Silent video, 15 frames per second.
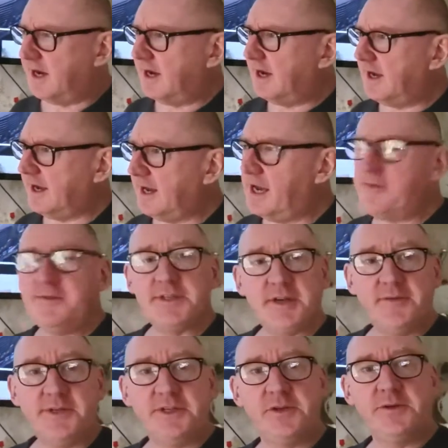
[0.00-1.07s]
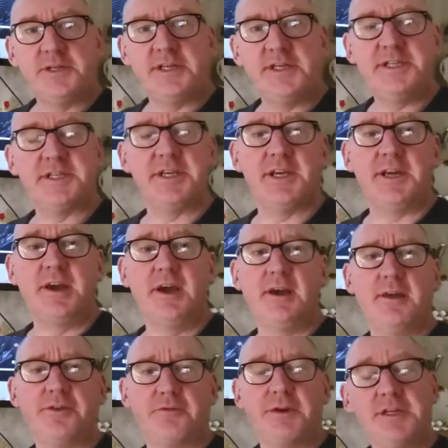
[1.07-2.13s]
1172cc,
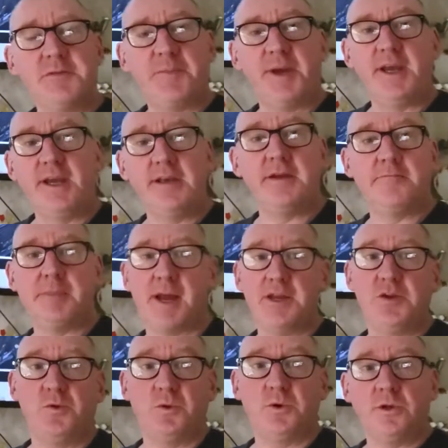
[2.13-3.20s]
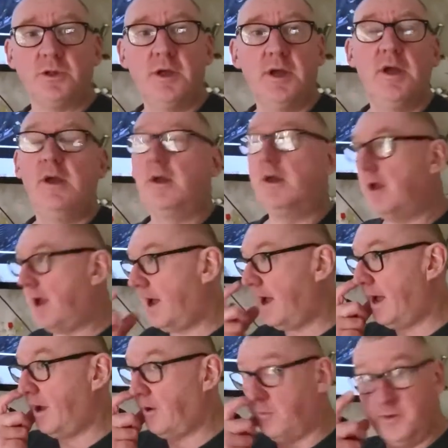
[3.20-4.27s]
3-speed, manual,
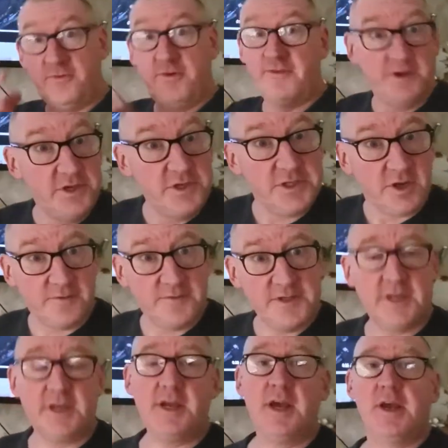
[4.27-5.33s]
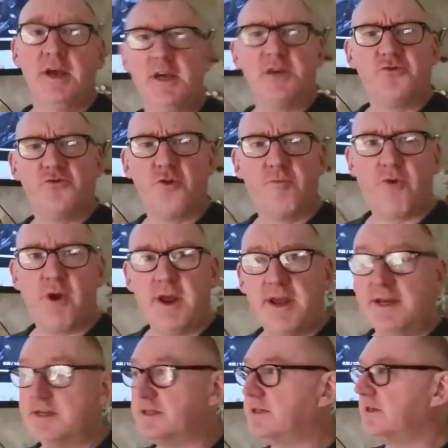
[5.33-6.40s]
with reverse, obviously, drum
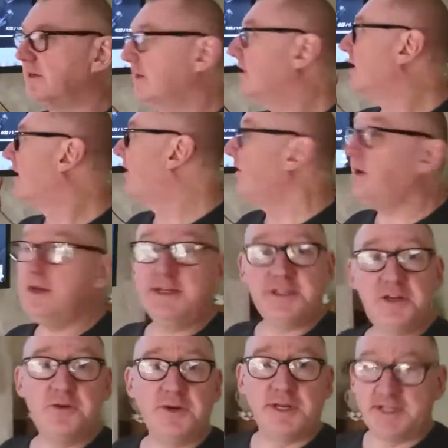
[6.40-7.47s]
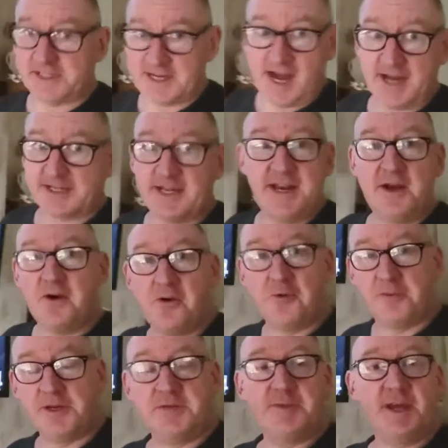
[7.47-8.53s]
brakes, and all he's doing is starting it
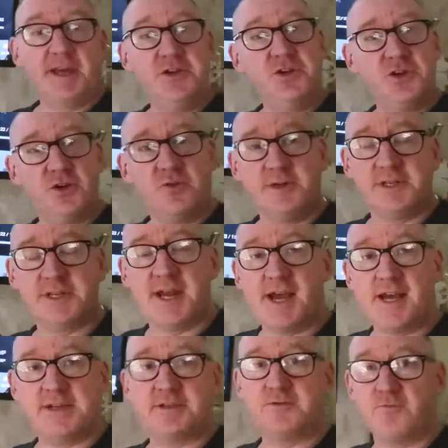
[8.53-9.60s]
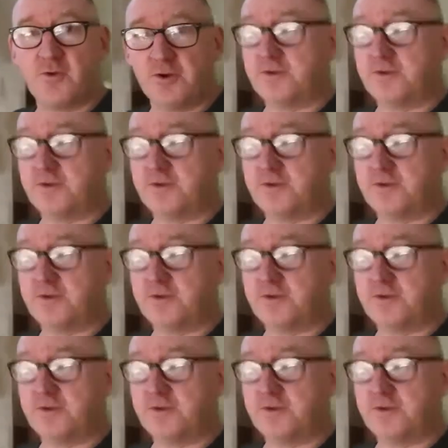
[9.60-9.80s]
up, he's making sure it starts and